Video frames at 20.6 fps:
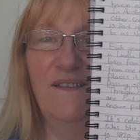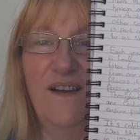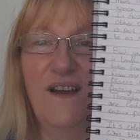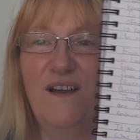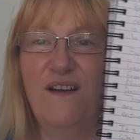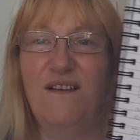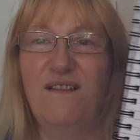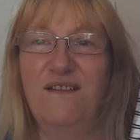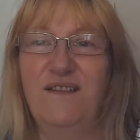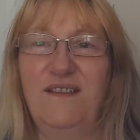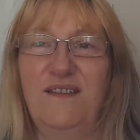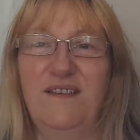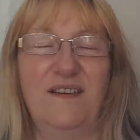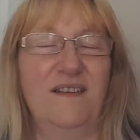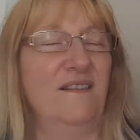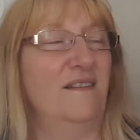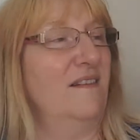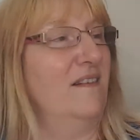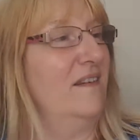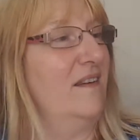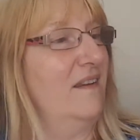on
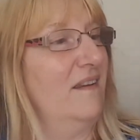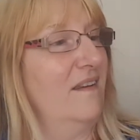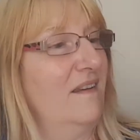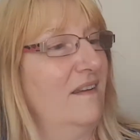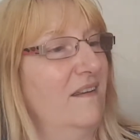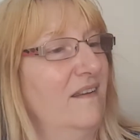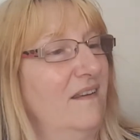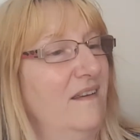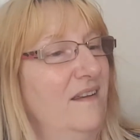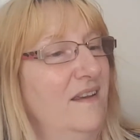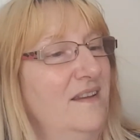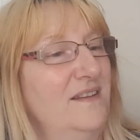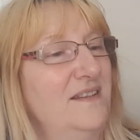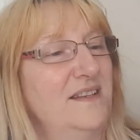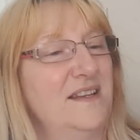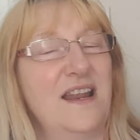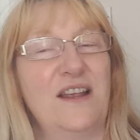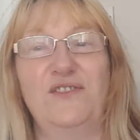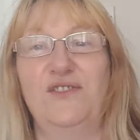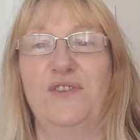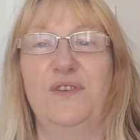
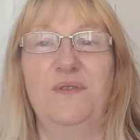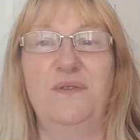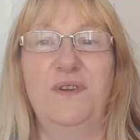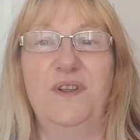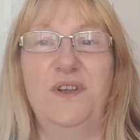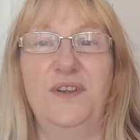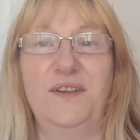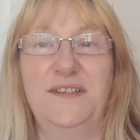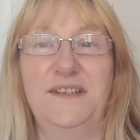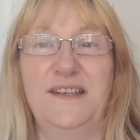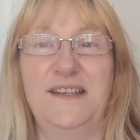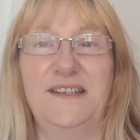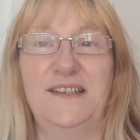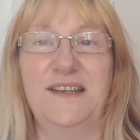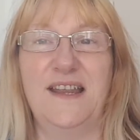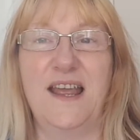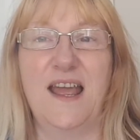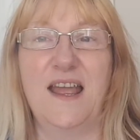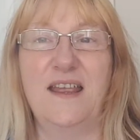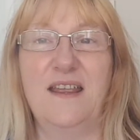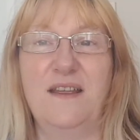International Nurses
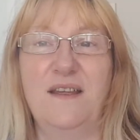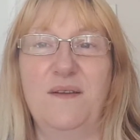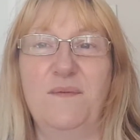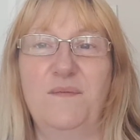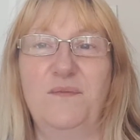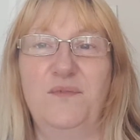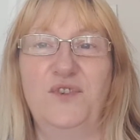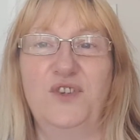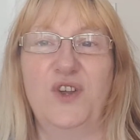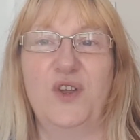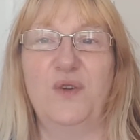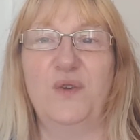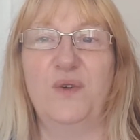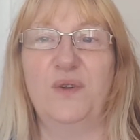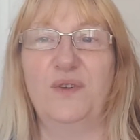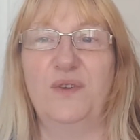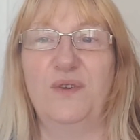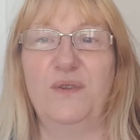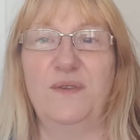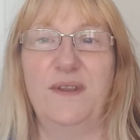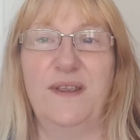Day. and she
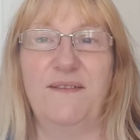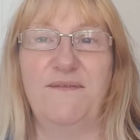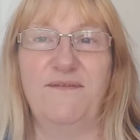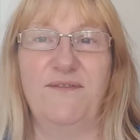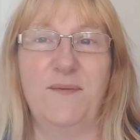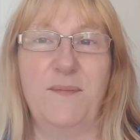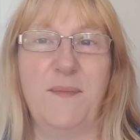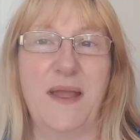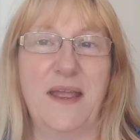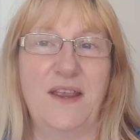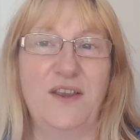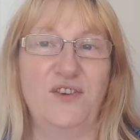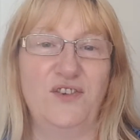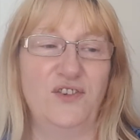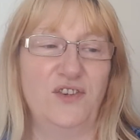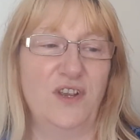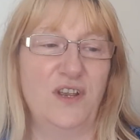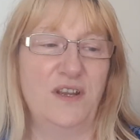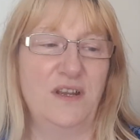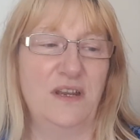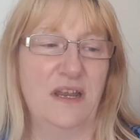googled all the
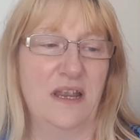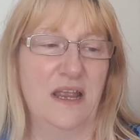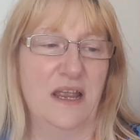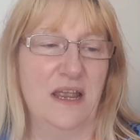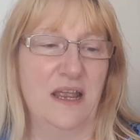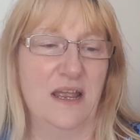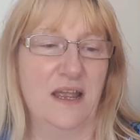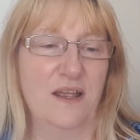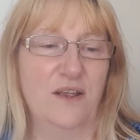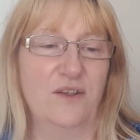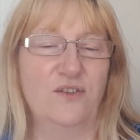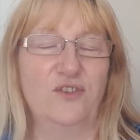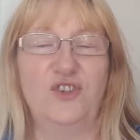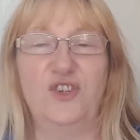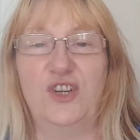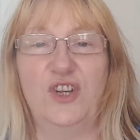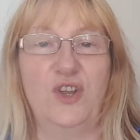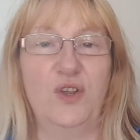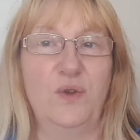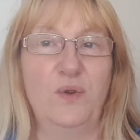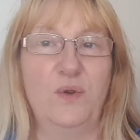information.
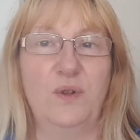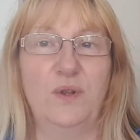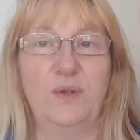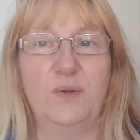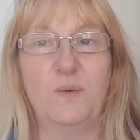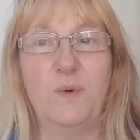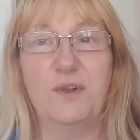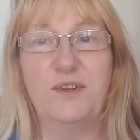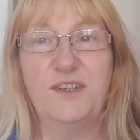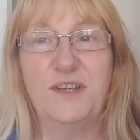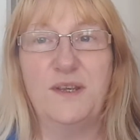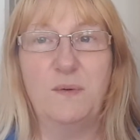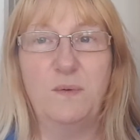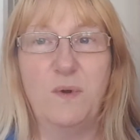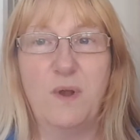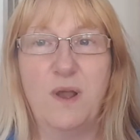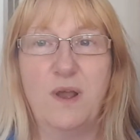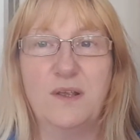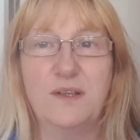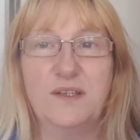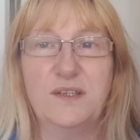She googled what it
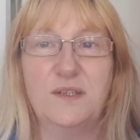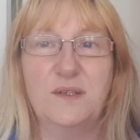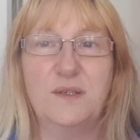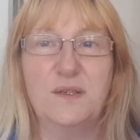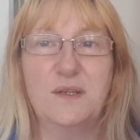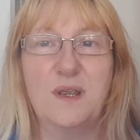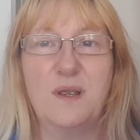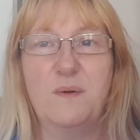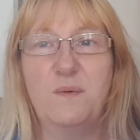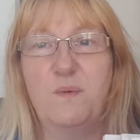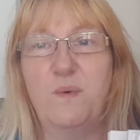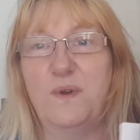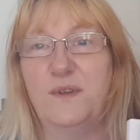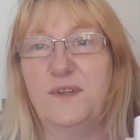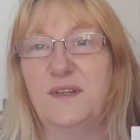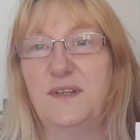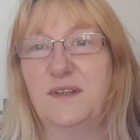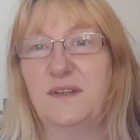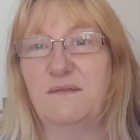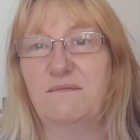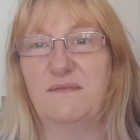was, uh,
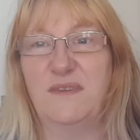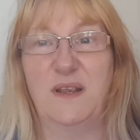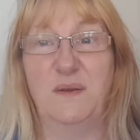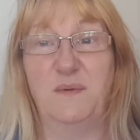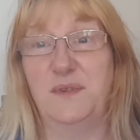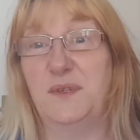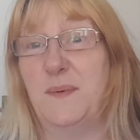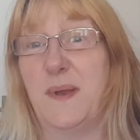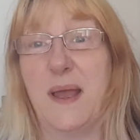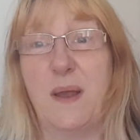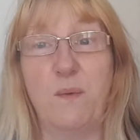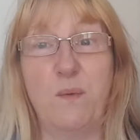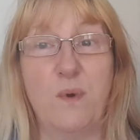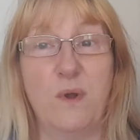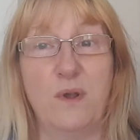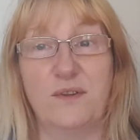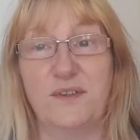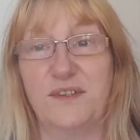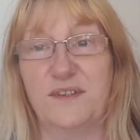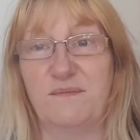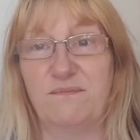what it was about,
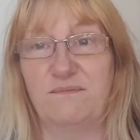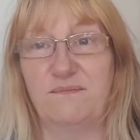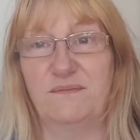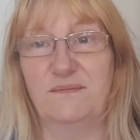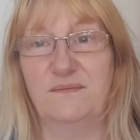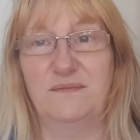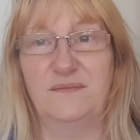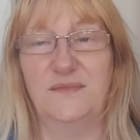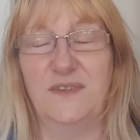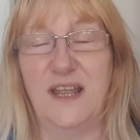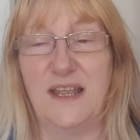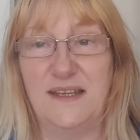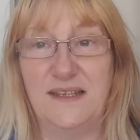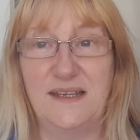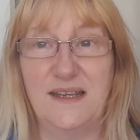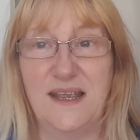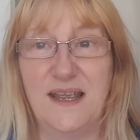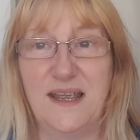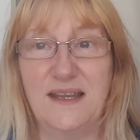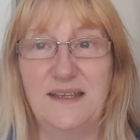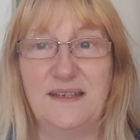what they
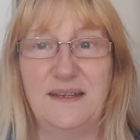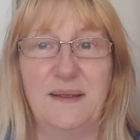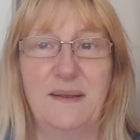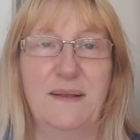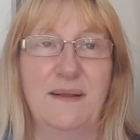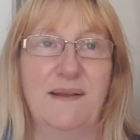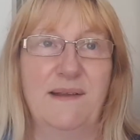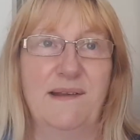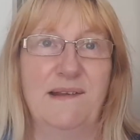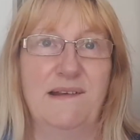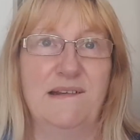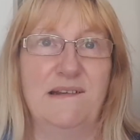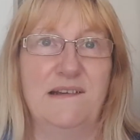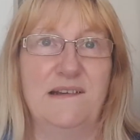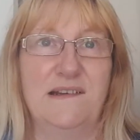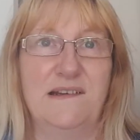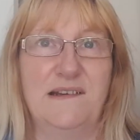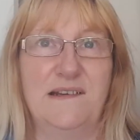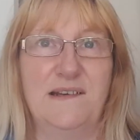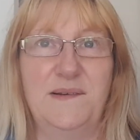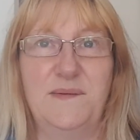did,
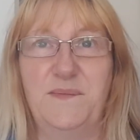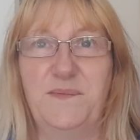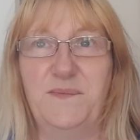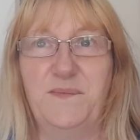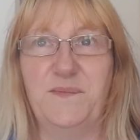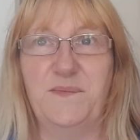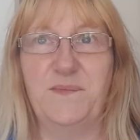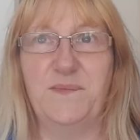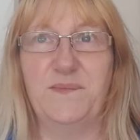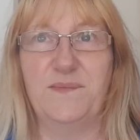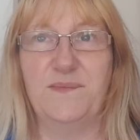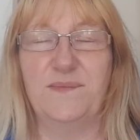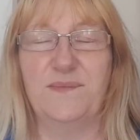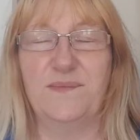um,